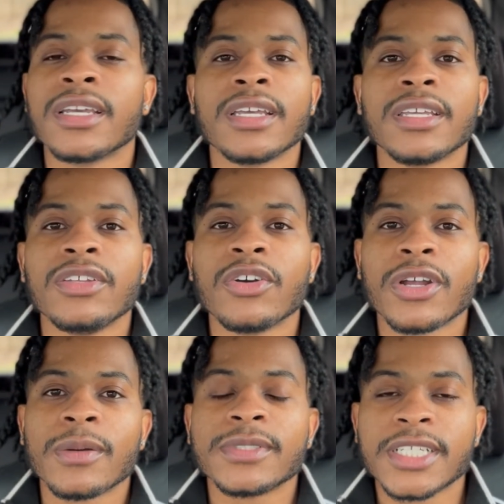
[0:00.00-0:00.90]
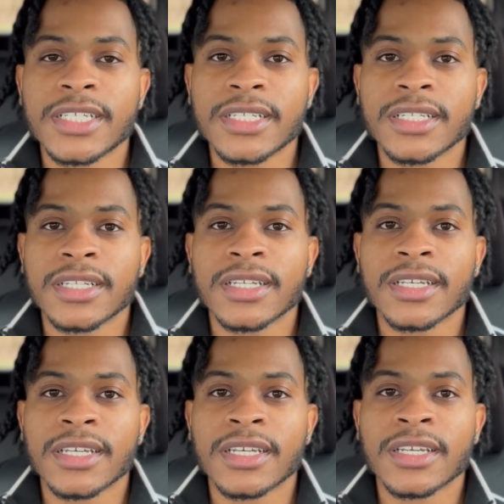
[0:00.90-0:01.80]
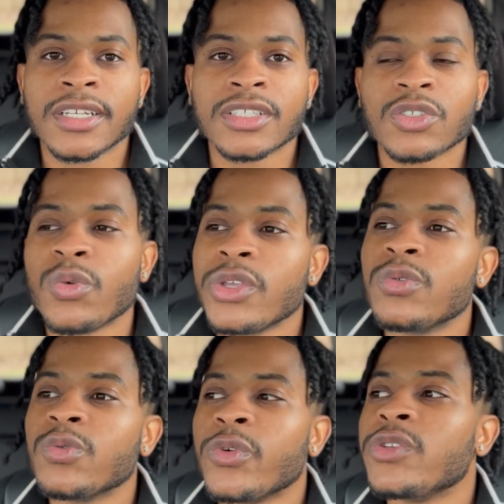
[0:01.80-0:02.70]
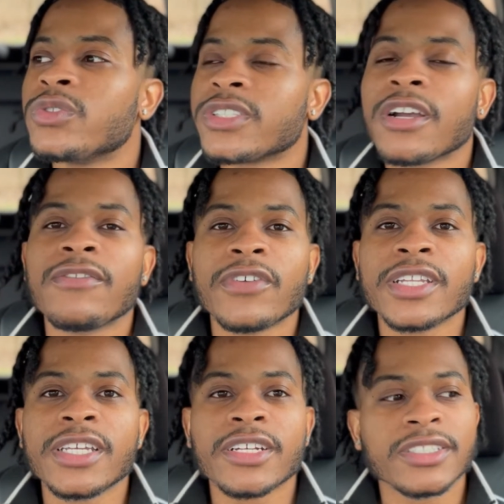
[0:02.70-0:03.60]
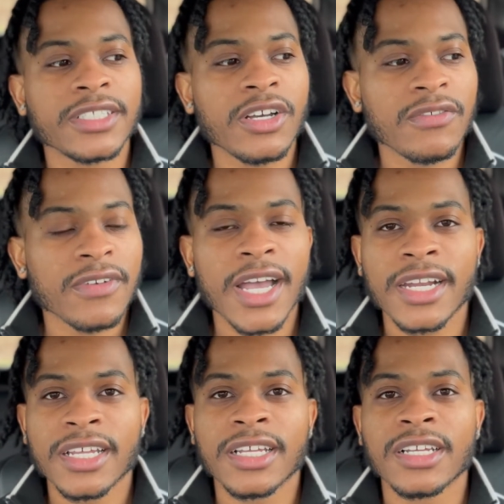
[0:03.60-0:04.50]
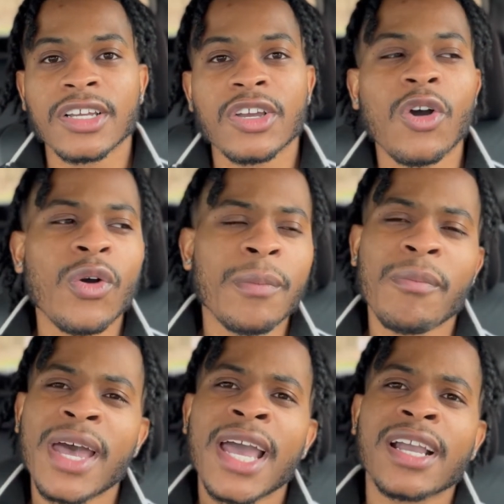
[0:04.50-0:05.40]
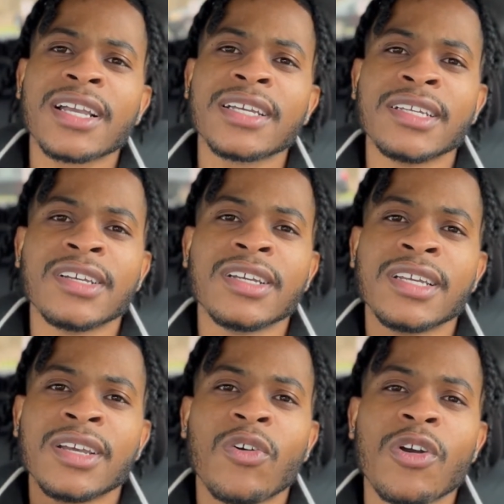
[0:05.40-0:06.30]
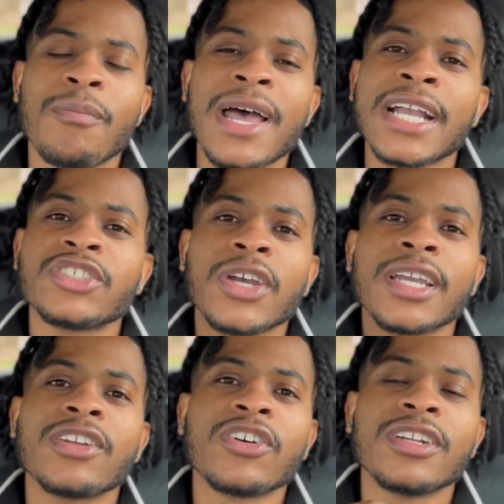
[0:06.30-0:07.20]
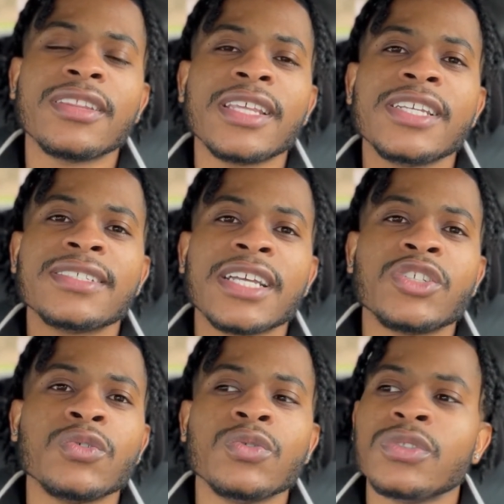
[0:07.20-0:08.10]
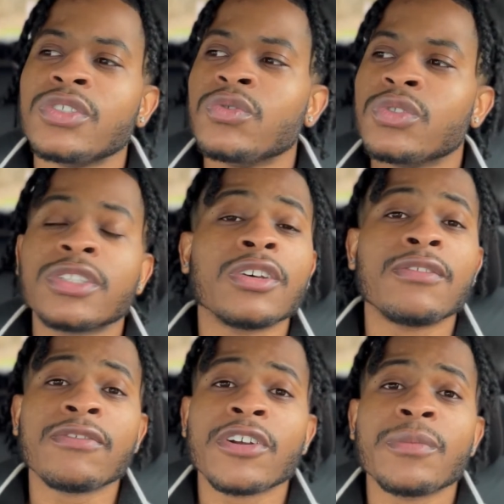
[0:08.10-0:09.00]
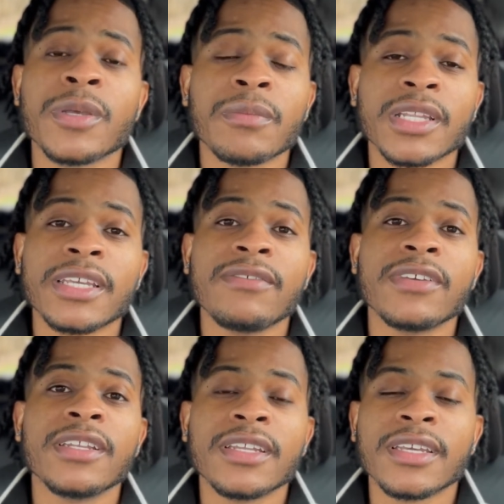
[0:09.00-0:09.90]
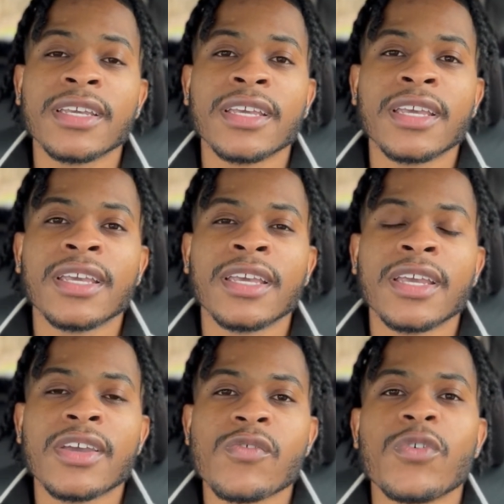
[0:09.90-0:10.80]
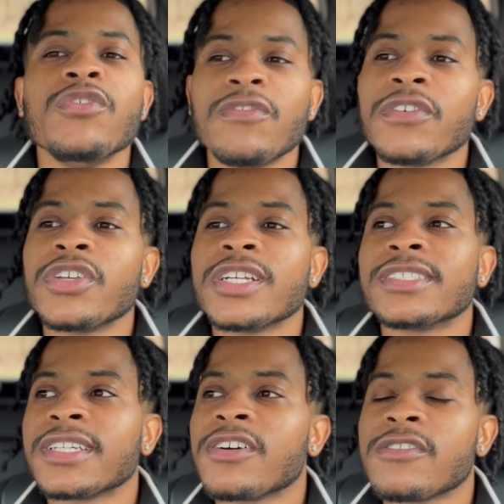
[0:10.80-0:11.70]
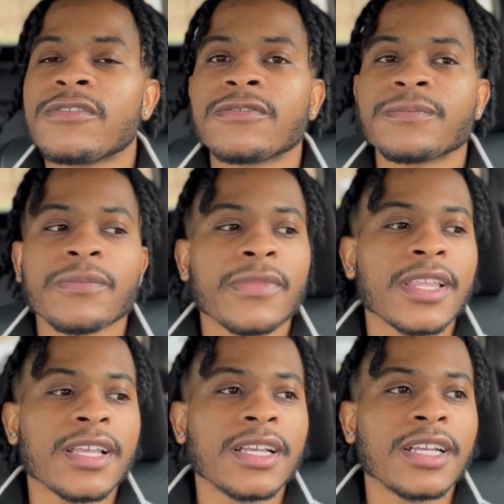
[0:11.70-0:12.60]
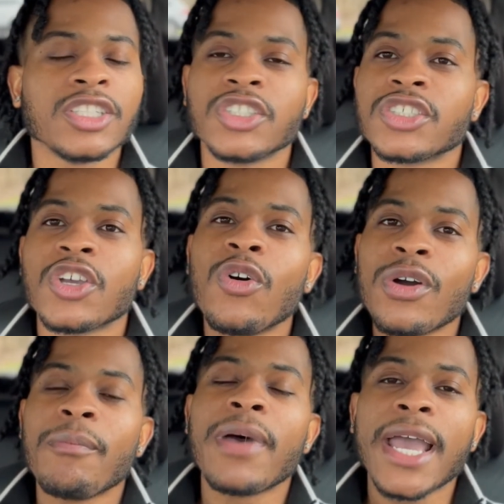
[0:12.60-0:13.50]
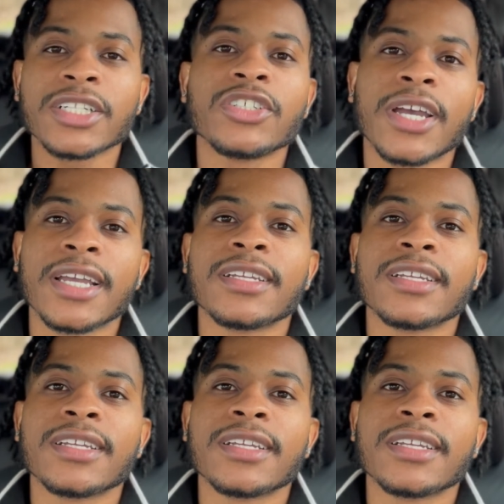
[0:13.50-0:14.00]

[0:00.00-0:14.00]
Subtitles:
You know what I'm saying? So when you start feeling yourself kind of going back or backtracking on the things that you stood firm and believe in, when you feel yourself just going backtrack,